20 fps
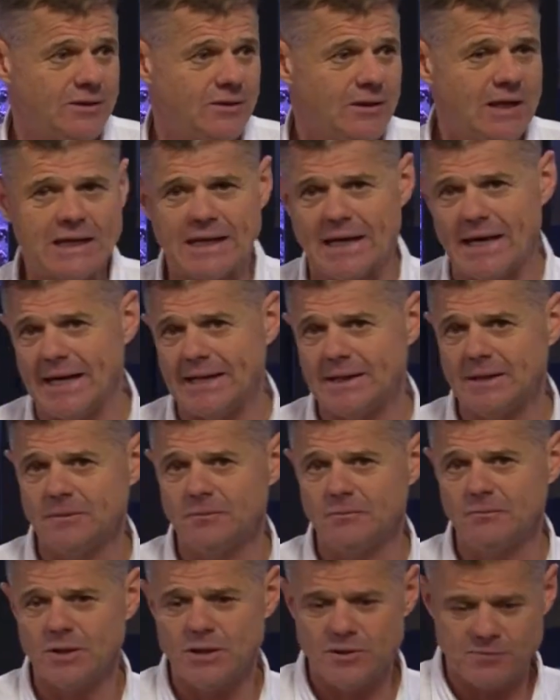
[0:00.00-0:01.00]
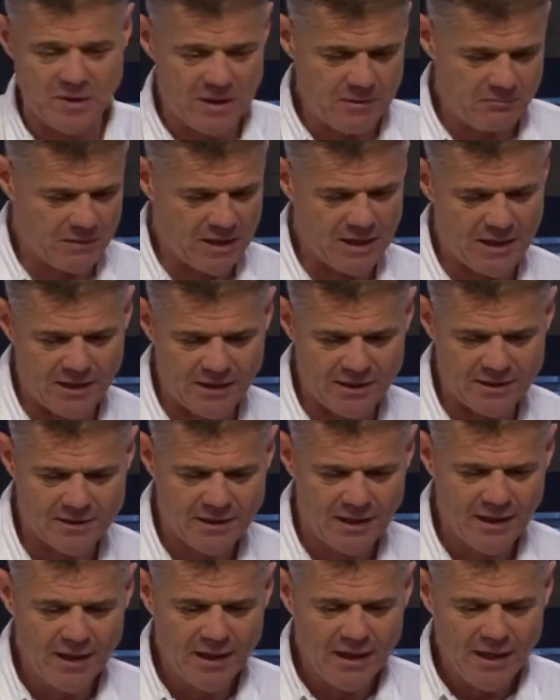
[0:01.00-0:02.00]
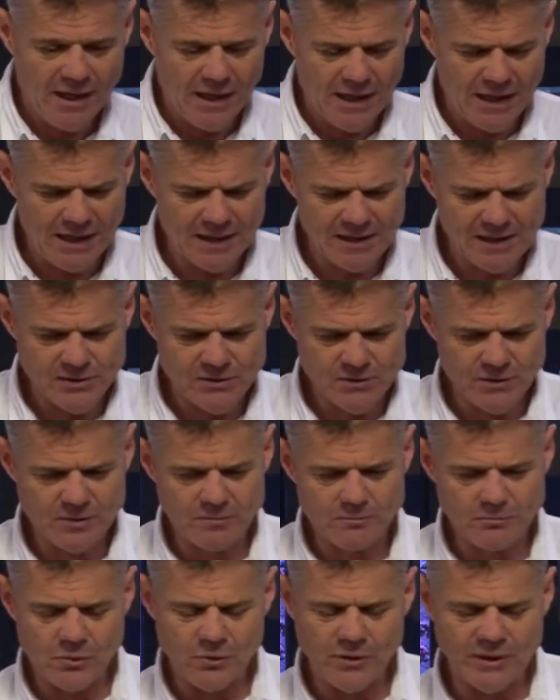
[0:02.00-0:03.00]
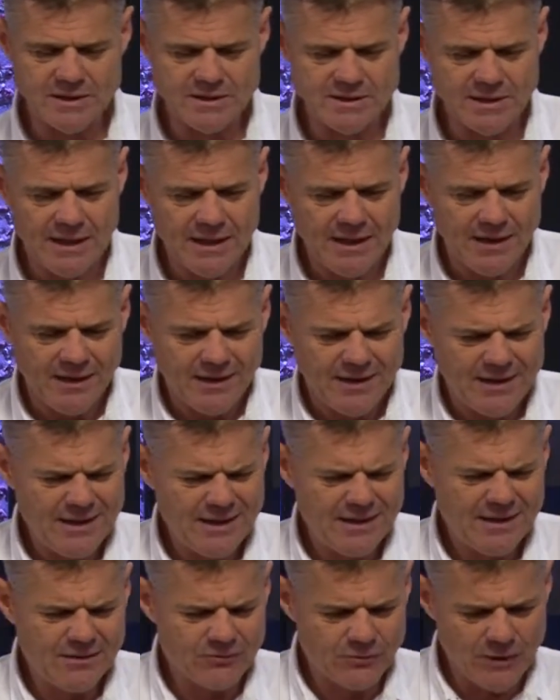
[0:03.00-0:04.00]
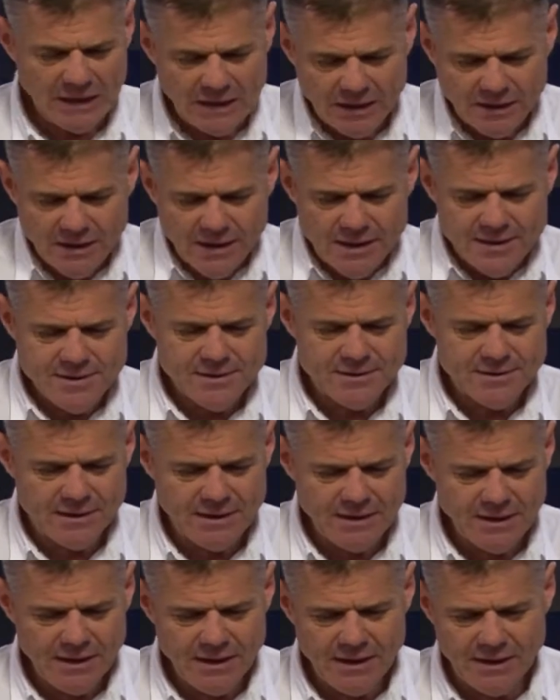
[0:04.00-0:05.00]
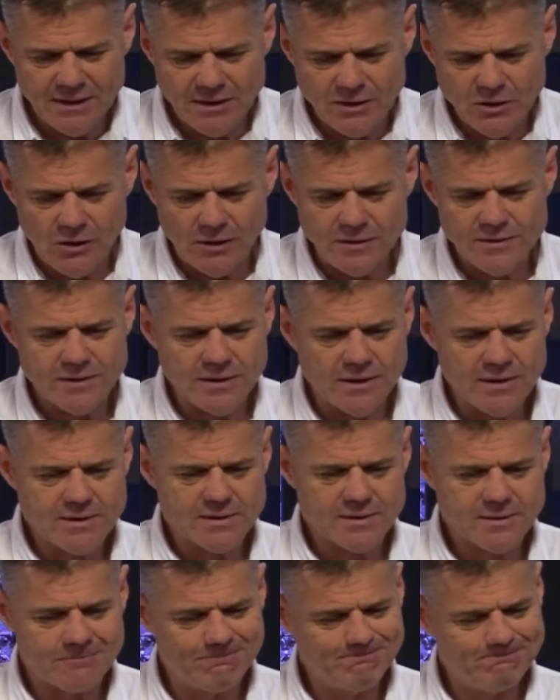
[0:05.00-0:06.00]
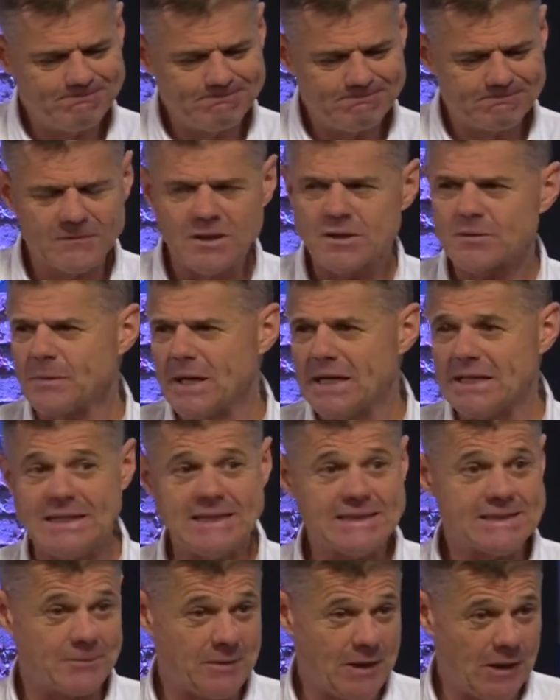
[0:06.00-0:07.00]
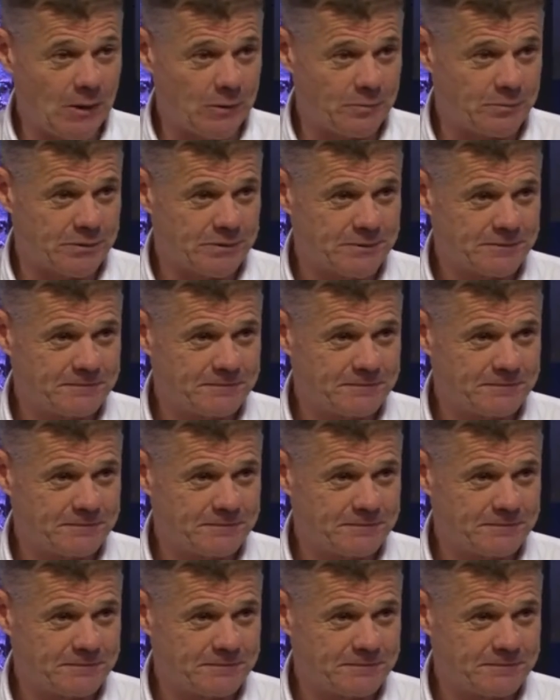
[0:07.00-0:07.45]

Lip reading: You're like Adam. He's been made. And at a certain point, he recognizes a need, and God says, this man needs some help.